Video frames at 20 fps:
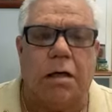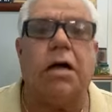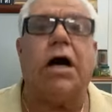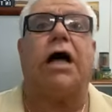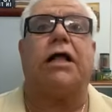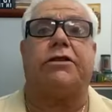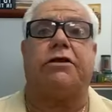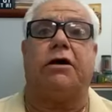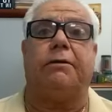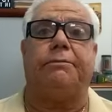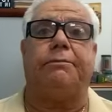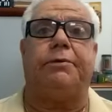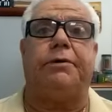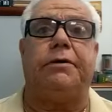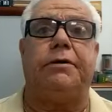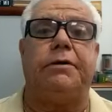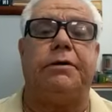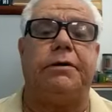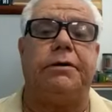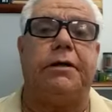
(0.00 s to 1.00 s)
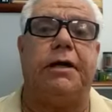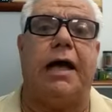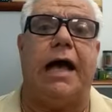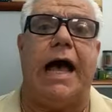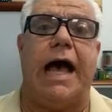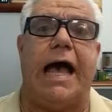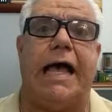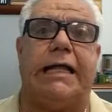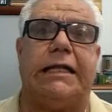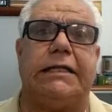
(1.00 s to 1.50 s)
got up
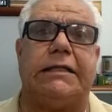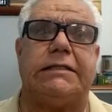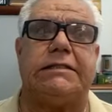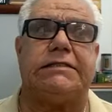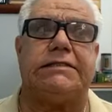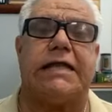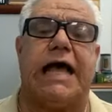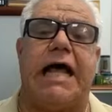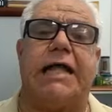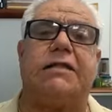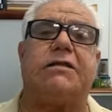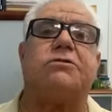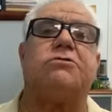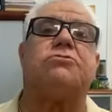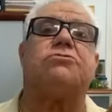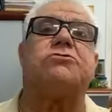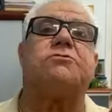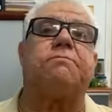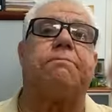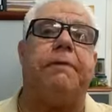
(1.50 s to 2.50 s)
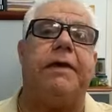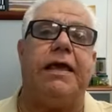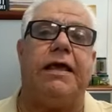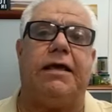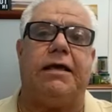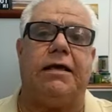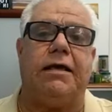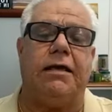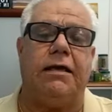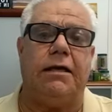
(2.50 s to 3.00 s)
and started to
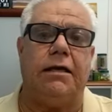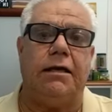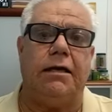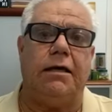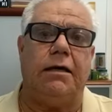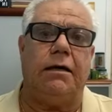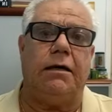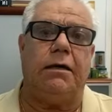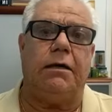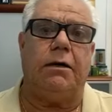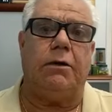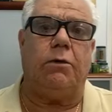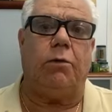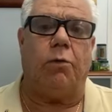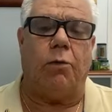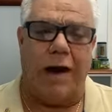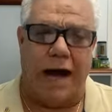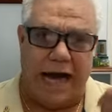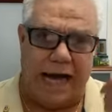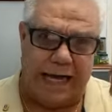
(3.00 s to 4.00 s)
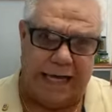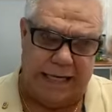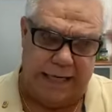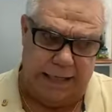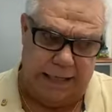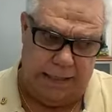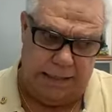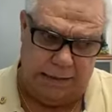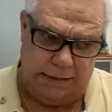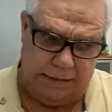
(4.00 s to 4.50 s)
speak
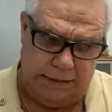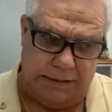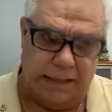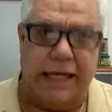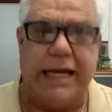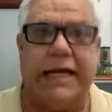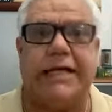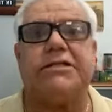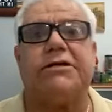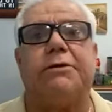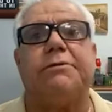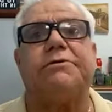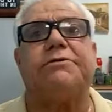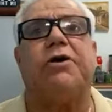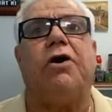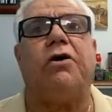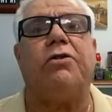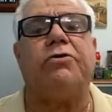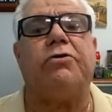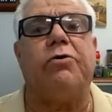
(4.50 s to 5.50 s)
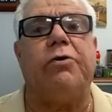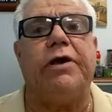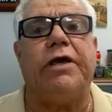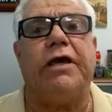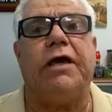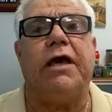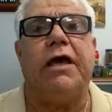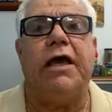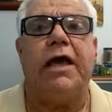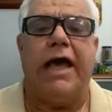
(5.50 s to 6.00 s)
while the lecture was
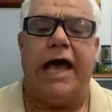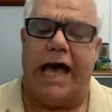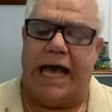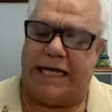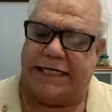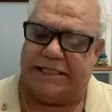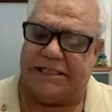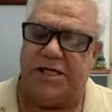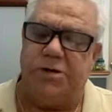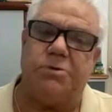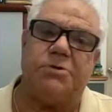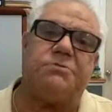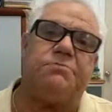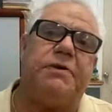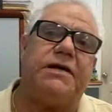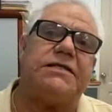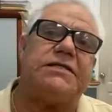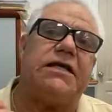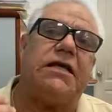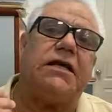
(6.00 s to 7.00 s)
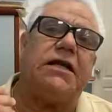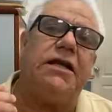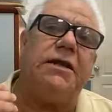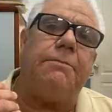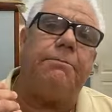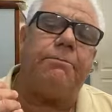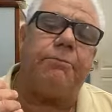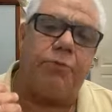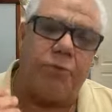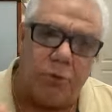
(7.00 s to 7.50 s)
ongoing. And she was
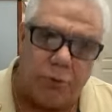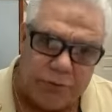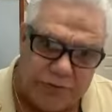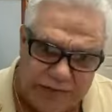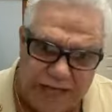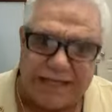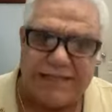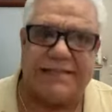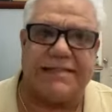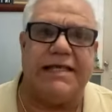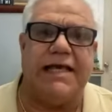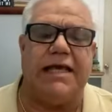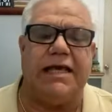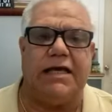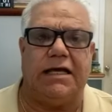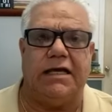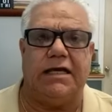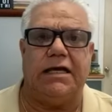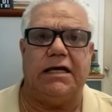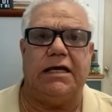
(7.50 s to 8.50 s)
basically protesting